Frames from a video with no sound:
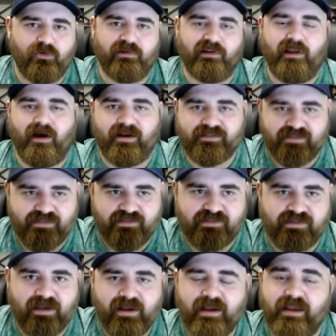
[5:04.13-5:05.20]
losses
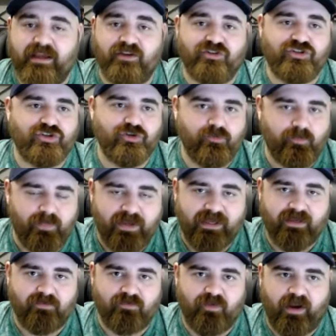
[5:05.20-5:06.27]
in two big
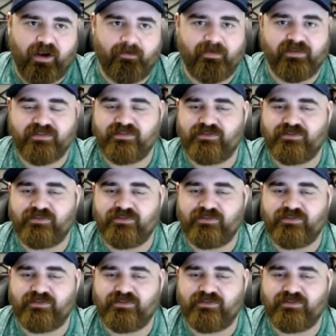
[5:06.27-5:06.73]
environments.